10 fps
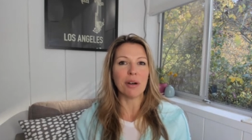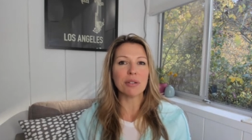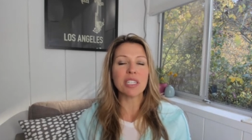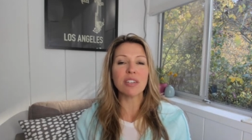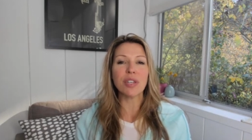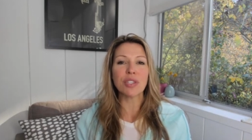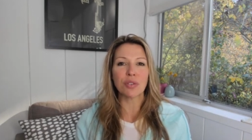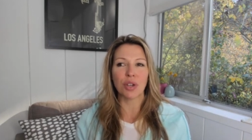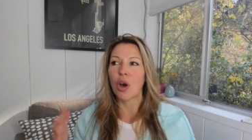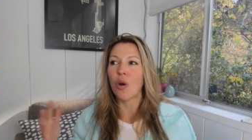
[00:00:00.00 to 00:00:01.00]
Most of us
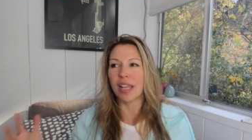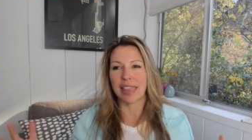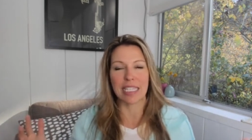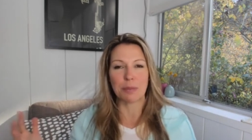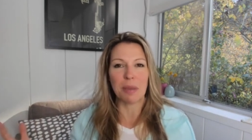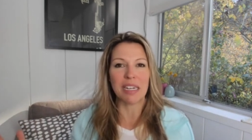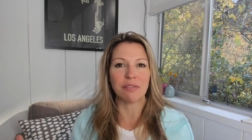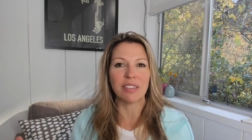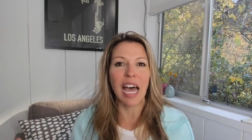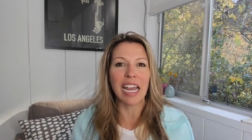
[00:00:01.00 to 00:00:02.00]
go at the speed
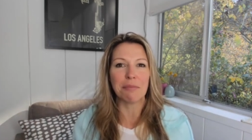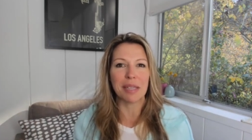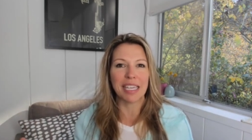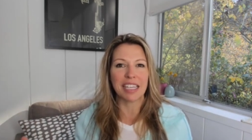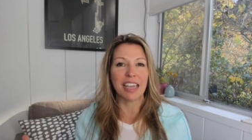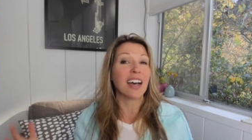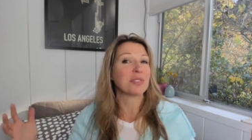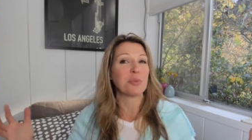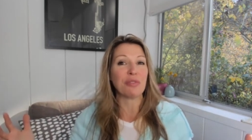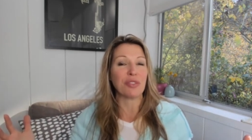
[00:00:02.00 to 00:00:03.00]
of light because
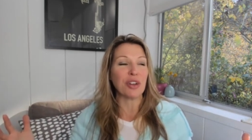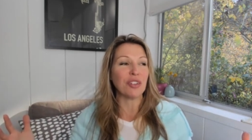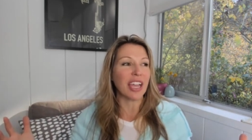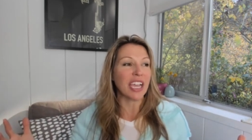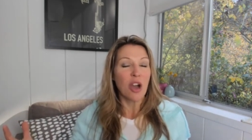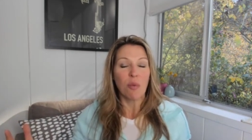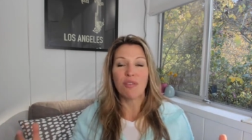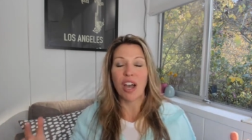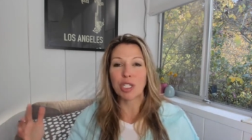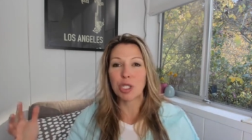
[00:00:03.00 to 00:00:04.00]
we feel like we've
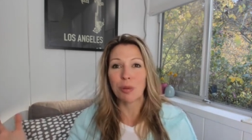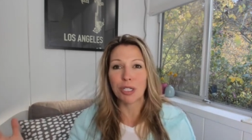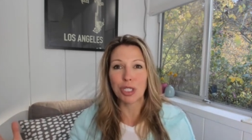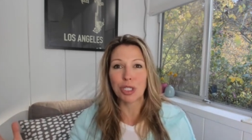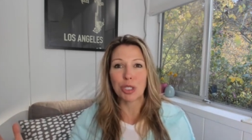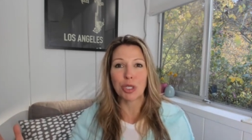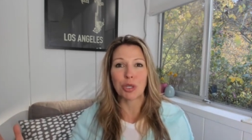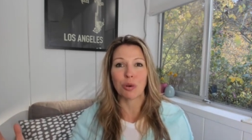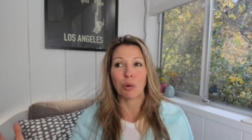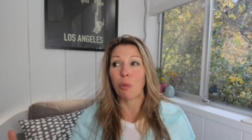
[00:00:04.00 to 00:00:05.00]
got too much to do,
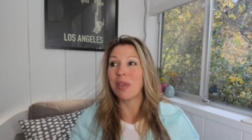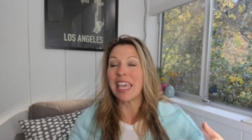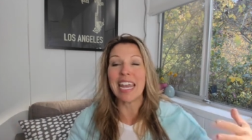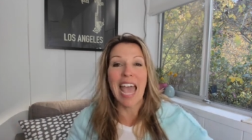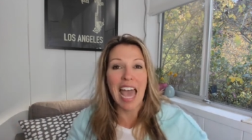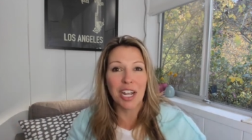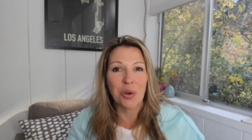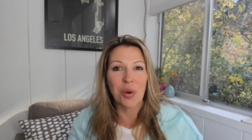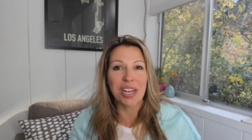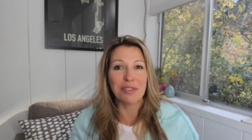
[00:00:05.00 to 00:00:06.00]
or we'll be
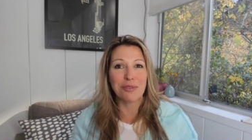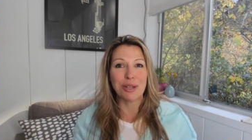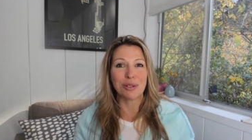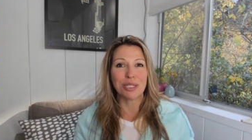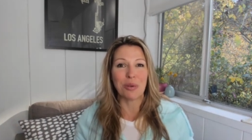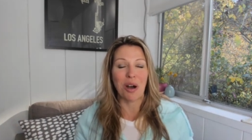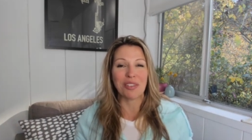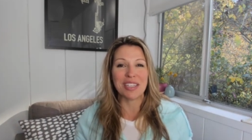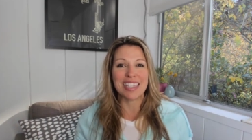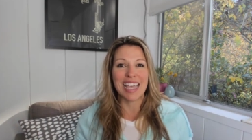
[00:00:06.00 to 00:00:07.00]
inadequate if we don't do all
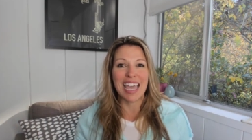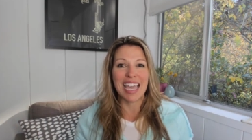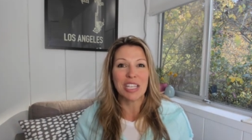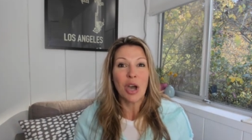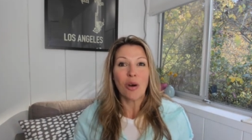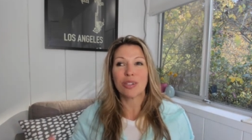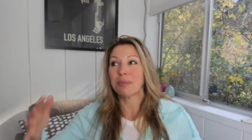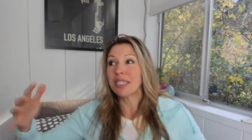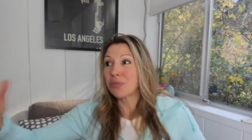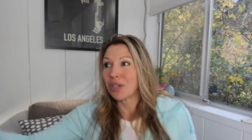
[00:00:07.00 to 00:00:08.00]
these things, or
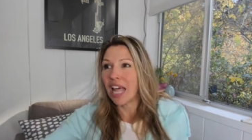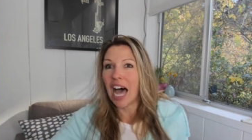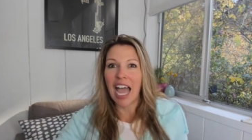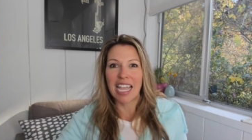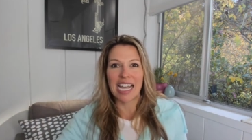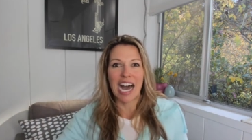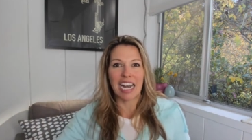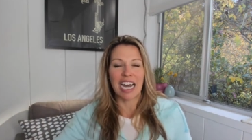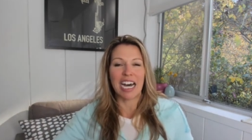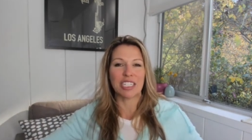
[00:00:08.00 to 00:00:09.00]
somebody's relying on
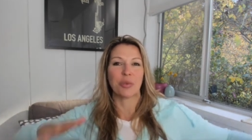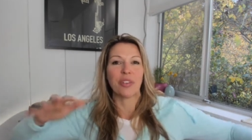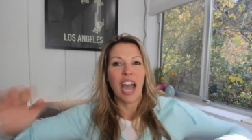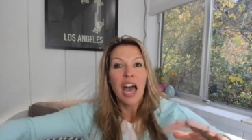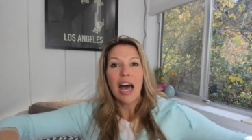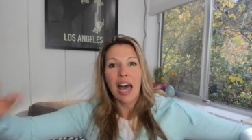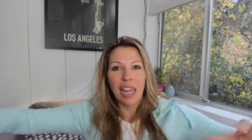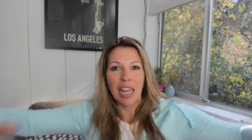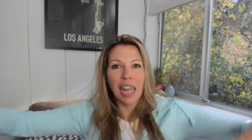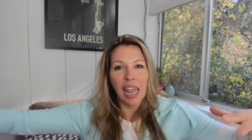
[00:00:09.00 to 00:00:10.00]
us, or we got,
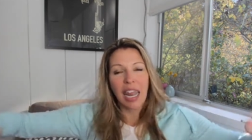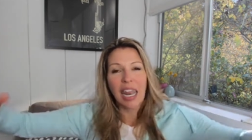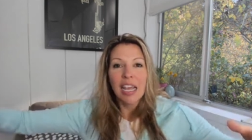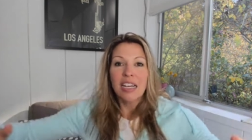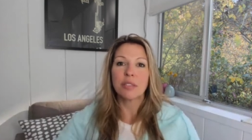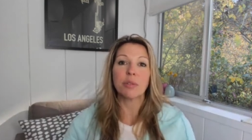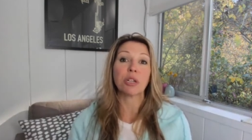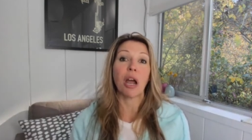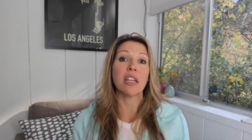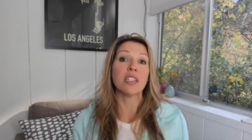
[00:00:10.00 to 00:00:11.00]
so we
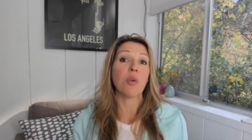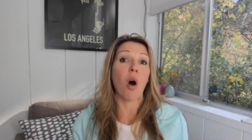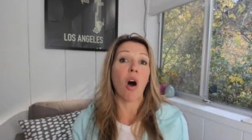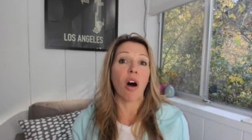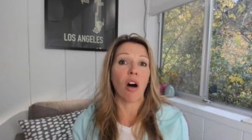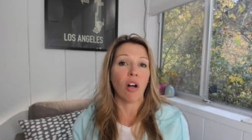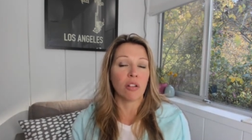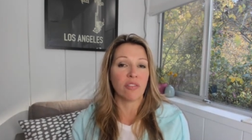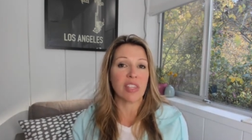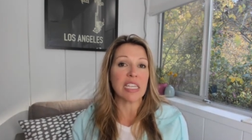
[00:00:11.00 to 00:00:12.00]
try and do all
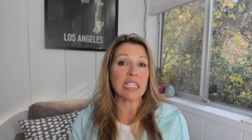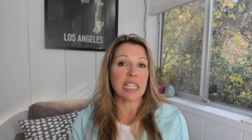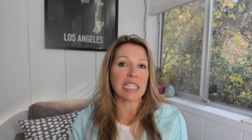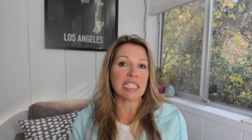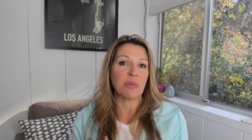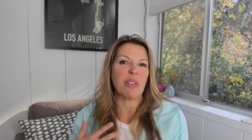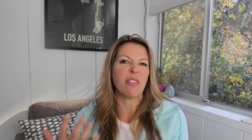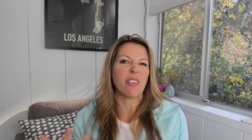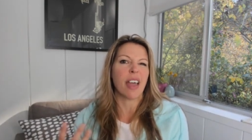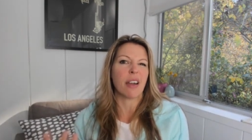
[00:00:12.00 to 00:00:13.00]
of these things and we
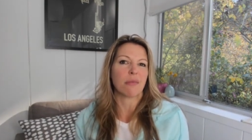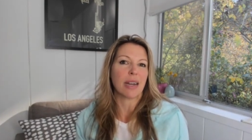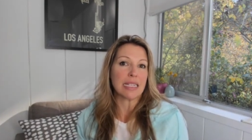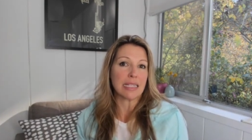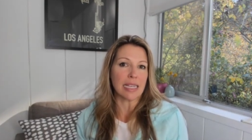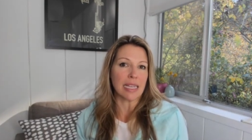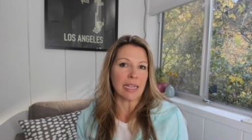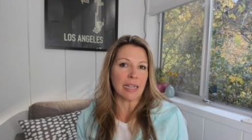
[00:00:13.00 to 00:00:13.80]
feel that racing.